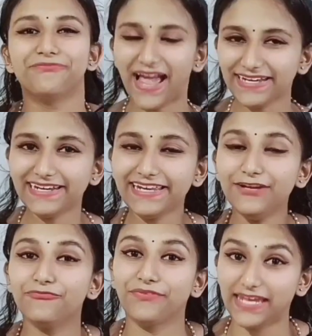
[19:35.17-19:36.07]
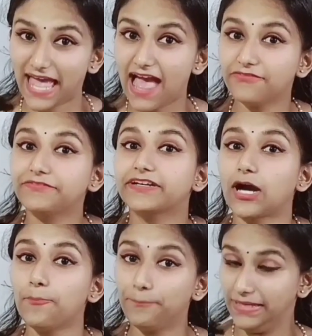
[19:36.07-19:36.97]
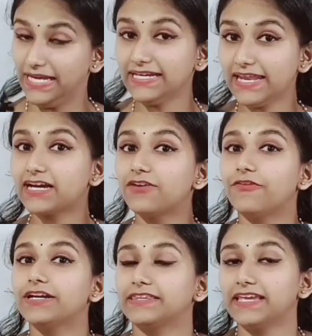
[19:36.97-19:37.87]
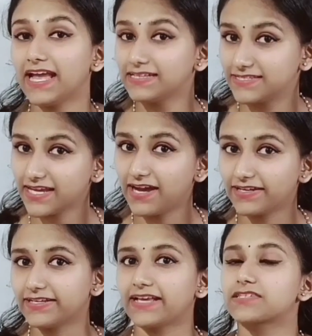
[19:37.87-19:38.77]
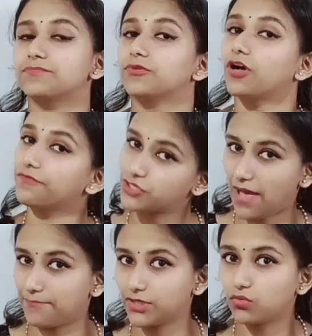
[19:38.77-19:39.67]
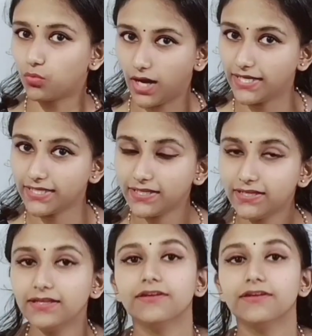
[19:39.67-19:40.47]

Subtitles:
finally, we have completely covered the NCERT textbook of chapter 1.